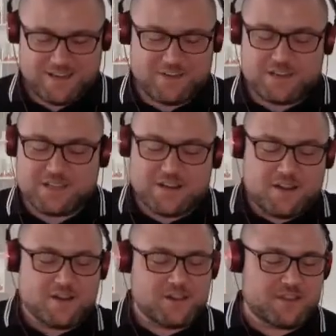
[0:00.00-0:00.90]
I really don't
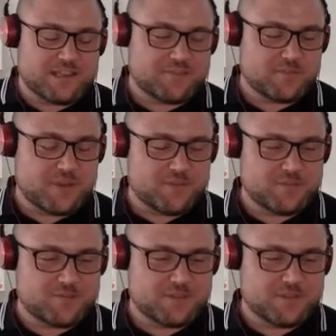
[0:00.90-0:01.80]
know. I think that's for
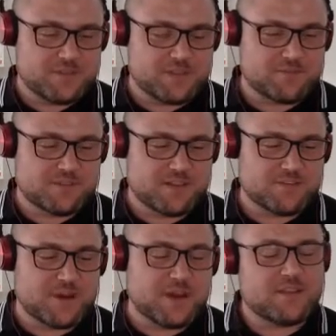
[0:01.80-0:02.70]
people to decide
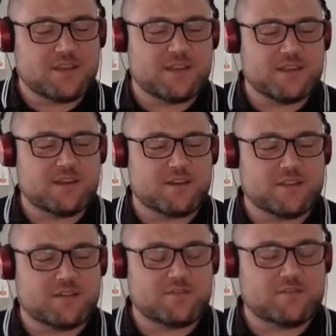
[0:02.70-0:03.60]
themselves. But I think
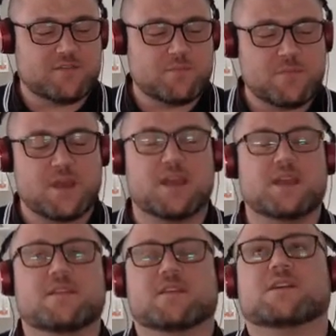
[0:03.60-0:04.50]
for
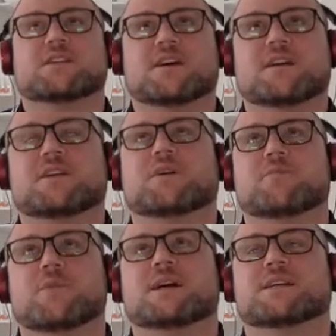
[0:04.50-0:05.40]
me, the kind of takeaway
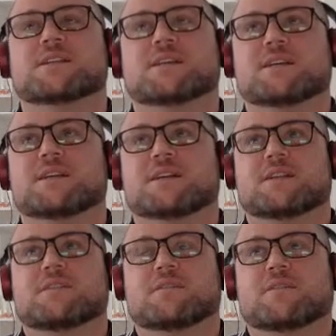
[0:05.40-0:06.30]
from that is
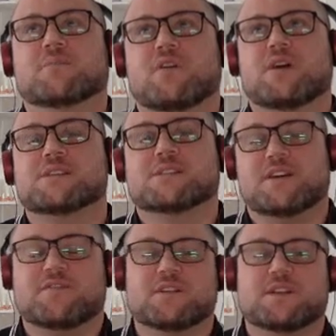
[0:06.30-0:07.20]
that the prizes
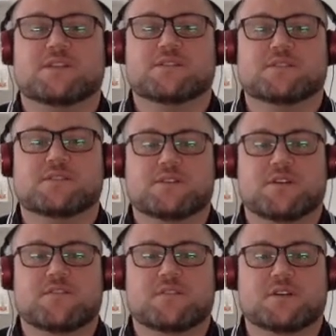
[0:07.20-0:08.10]
definitely
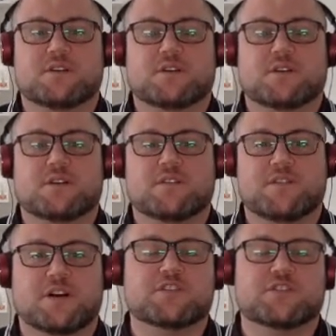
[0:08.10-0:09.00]
serve a
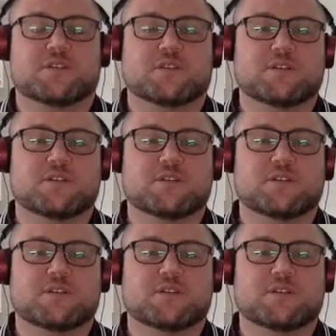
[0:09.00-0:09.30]
function.